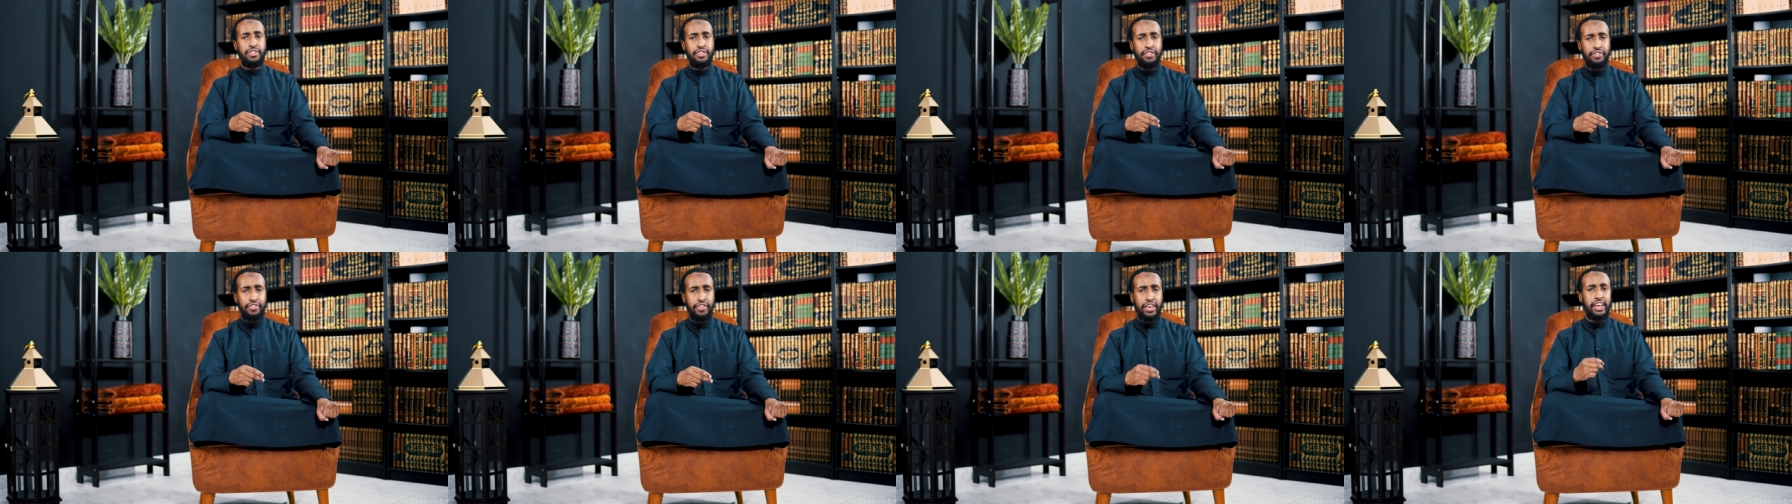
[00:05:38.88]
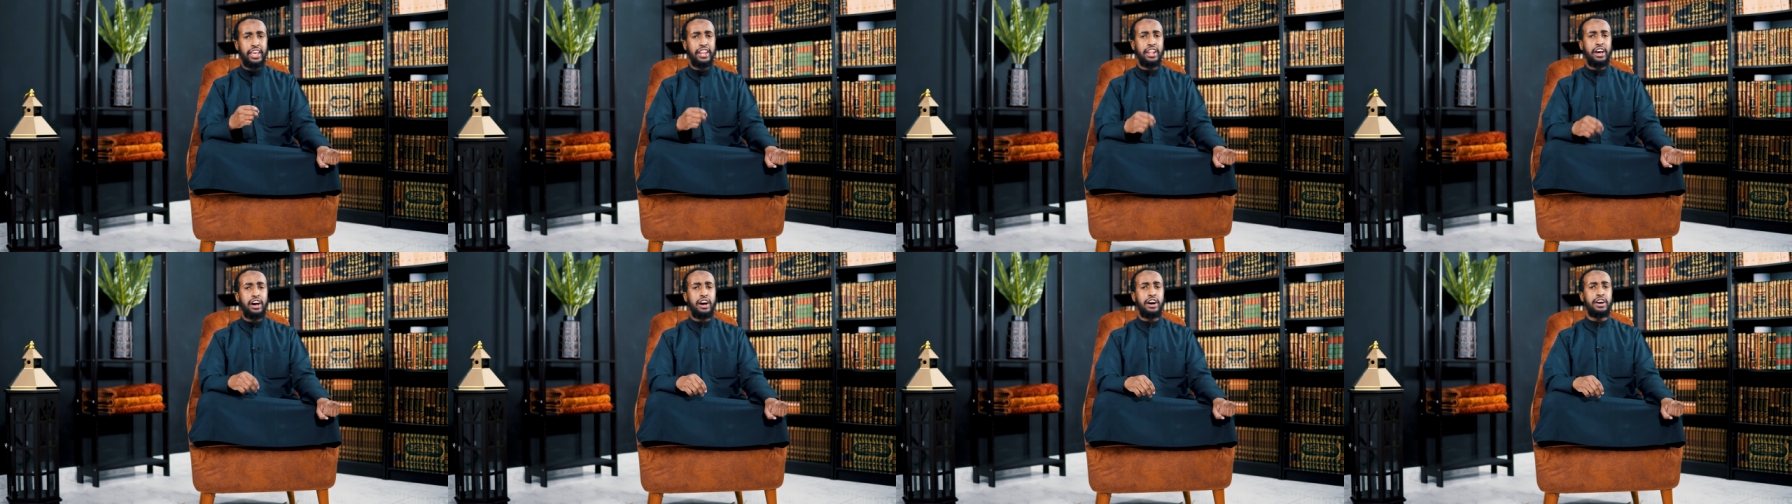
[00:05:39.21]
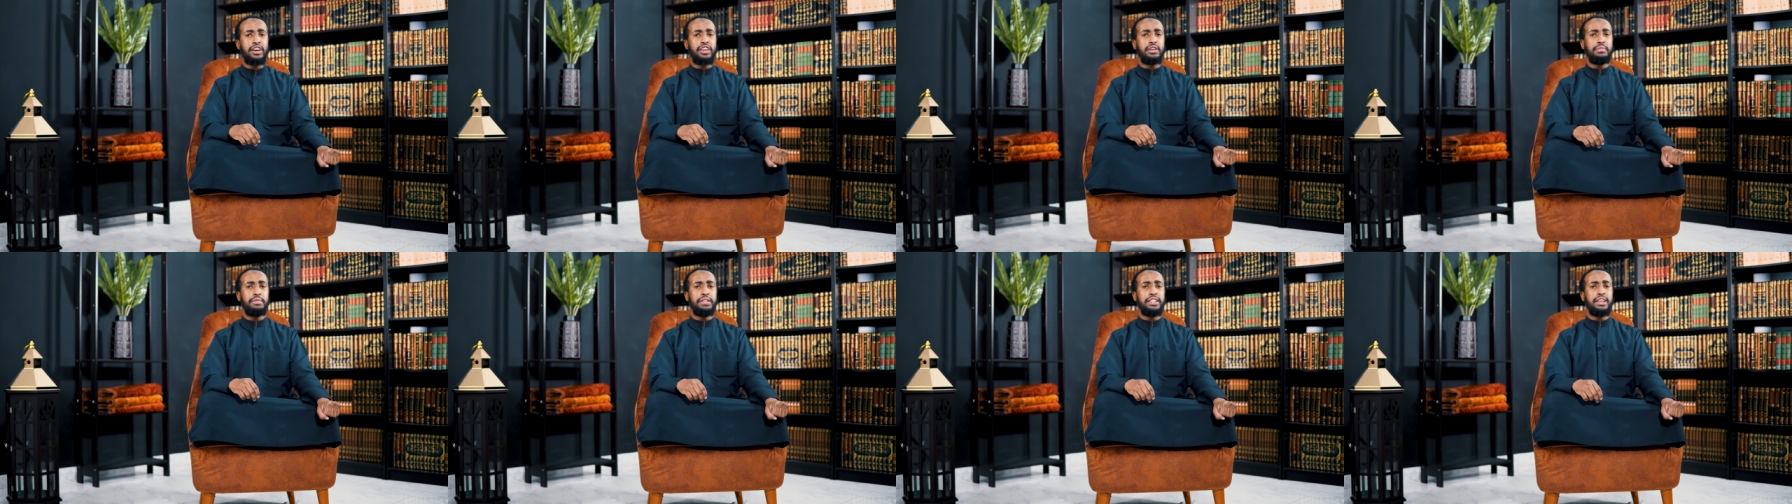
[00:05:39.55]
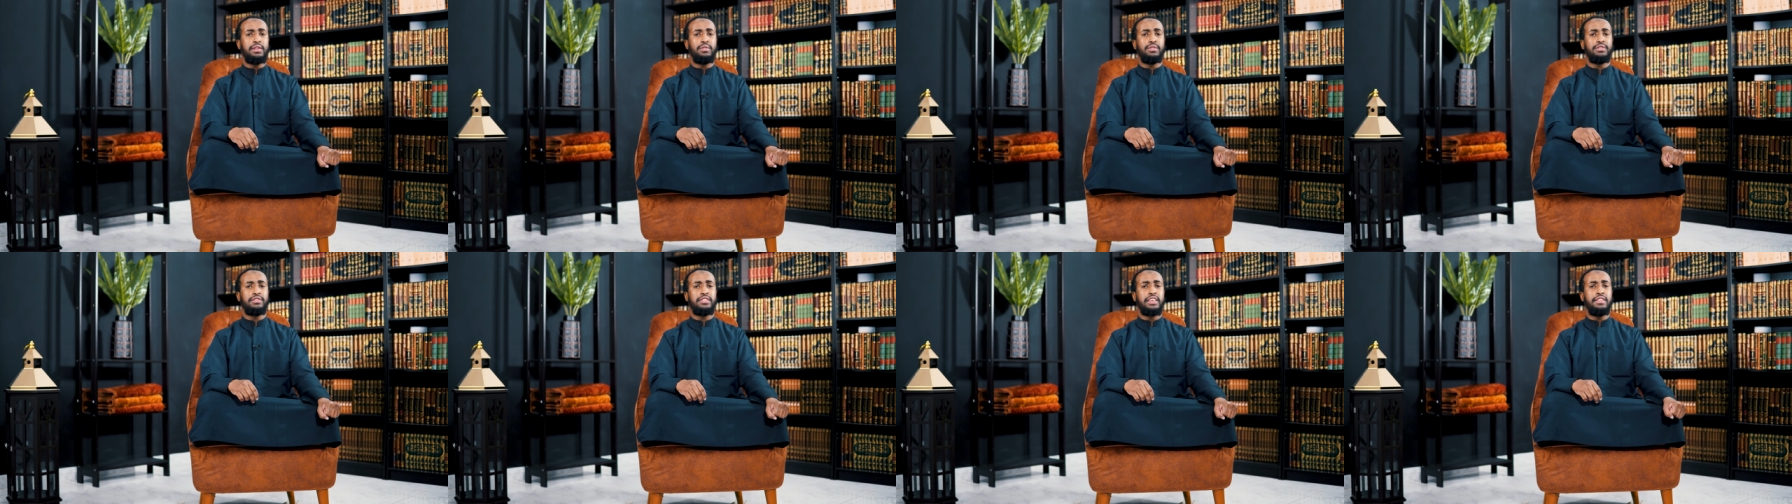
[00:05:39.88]
The second argument
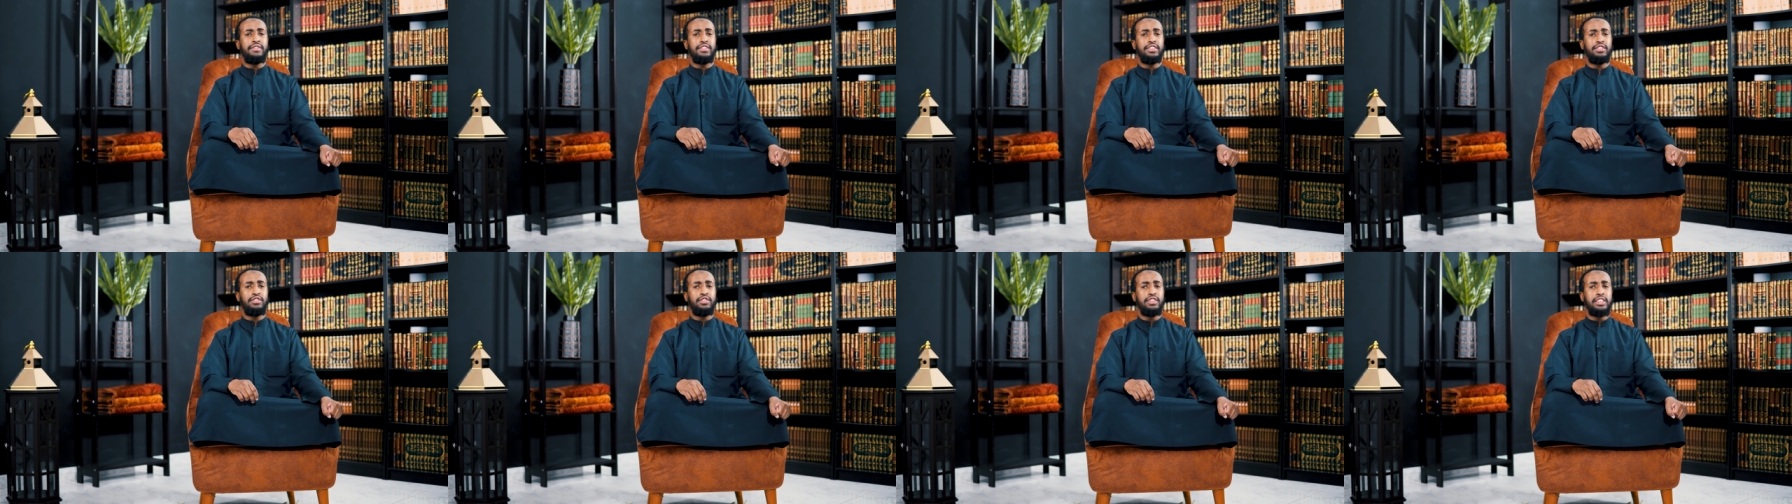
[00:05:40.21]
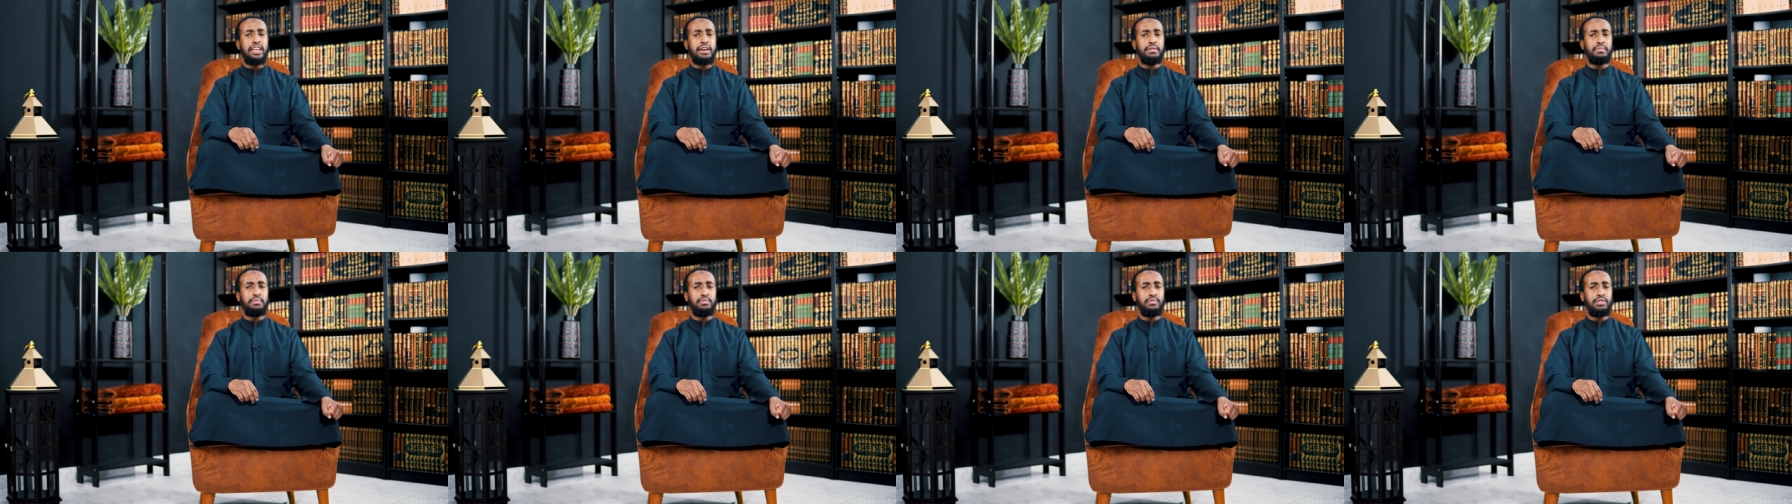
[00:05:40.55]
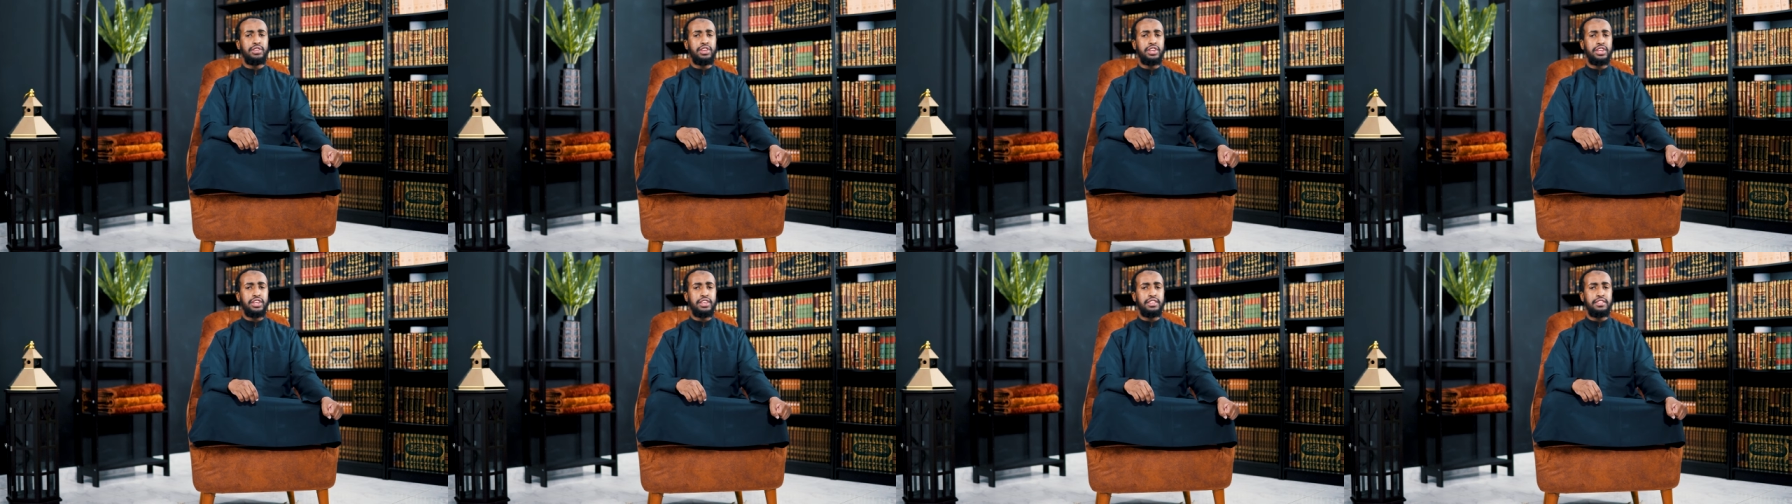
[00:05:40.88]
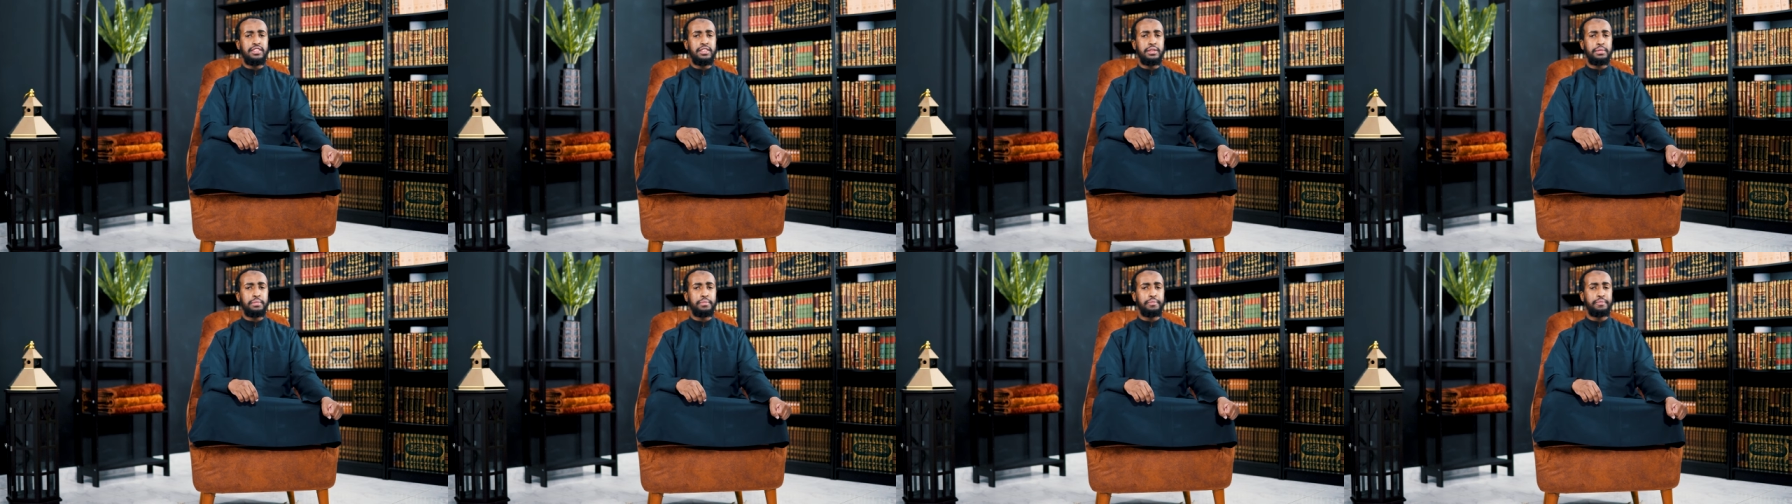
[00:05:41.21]
that was given to them, which
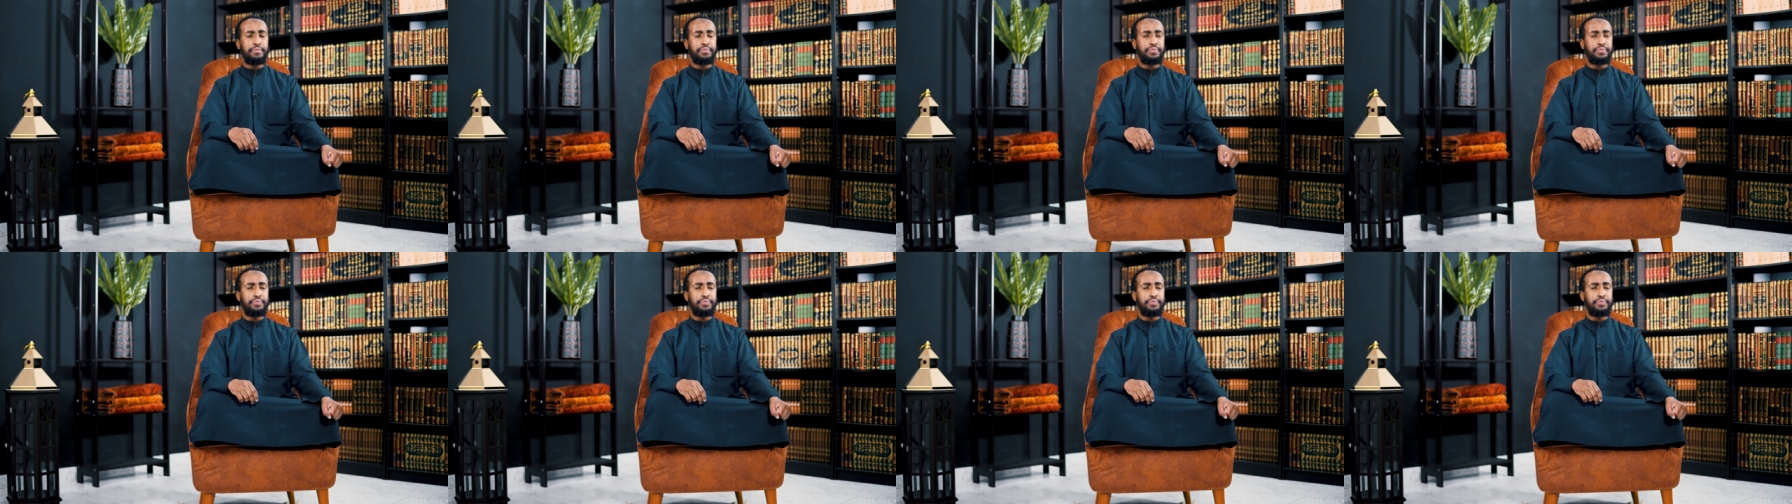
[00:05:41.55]
is,